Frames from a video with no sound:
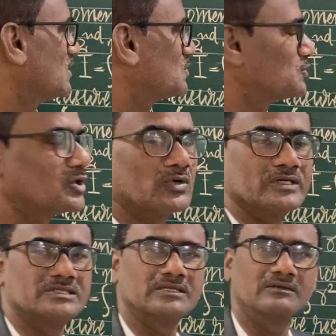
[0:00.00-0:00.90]
to the
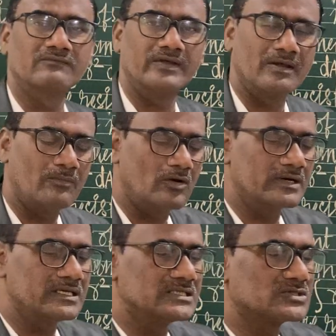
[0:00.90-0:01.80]
rotation. When a
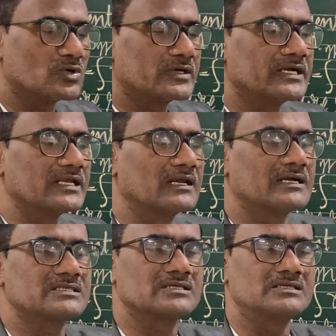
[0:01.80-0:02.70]
body is rotating,
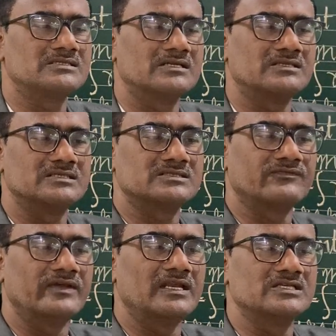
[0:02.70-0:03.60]
let us consider this
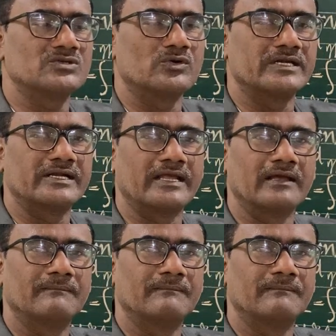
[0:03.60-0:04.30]
wheel is rotating,